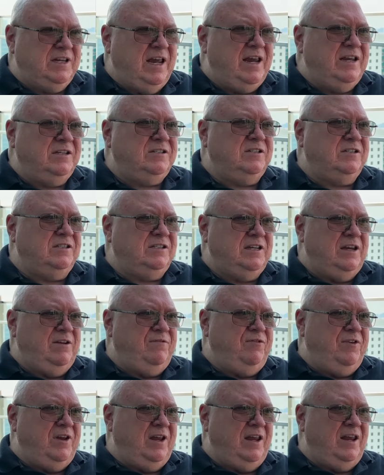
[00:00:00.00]
agency
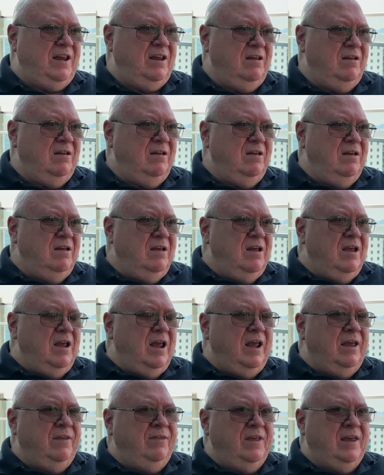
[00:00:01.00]
fee.
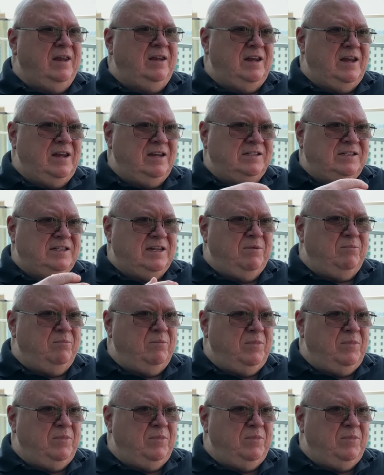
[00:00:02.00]
And then he sent